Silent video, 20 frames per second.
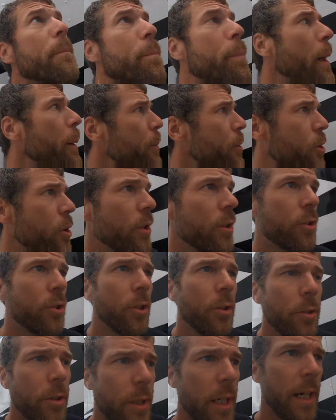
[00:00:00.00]
probably should have
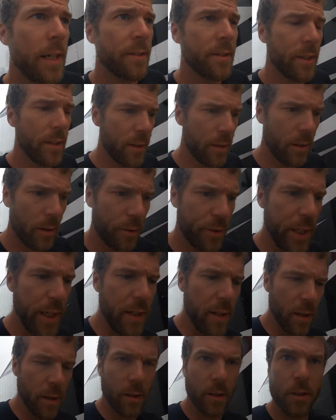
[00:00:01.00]
showed you guys it I'll
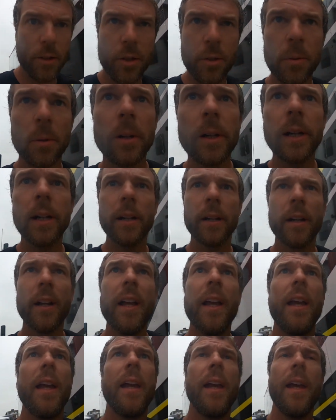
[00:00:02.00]
take you on a tour here
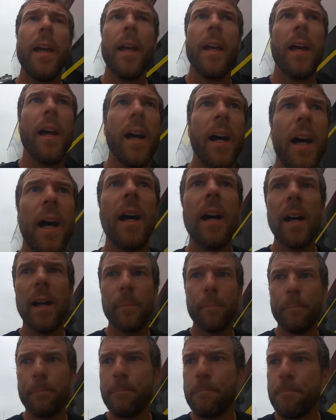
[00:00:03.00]

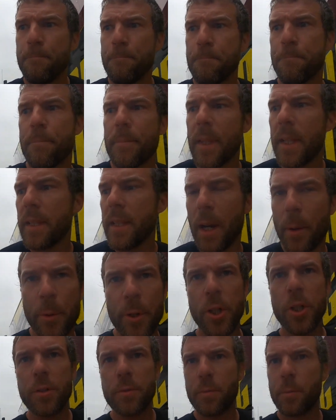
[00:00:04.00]
um, yeah
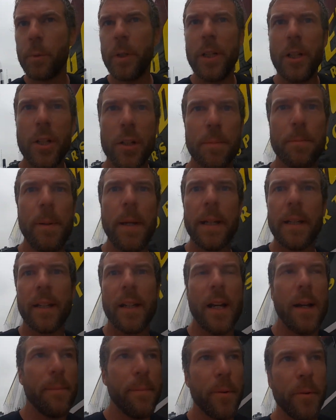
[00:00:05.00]
we just we just picked it
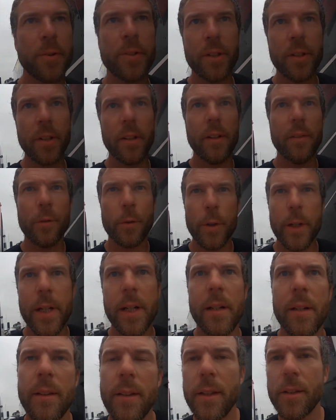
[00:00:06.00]
up there was a
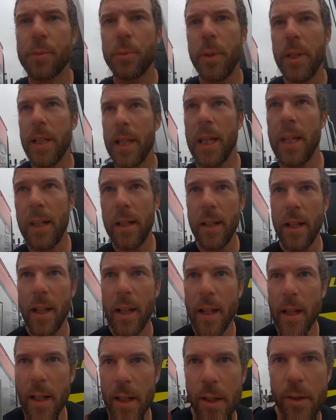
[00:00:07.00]
delivery this weekend
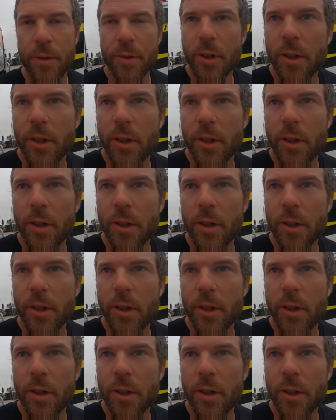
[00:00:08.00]
it was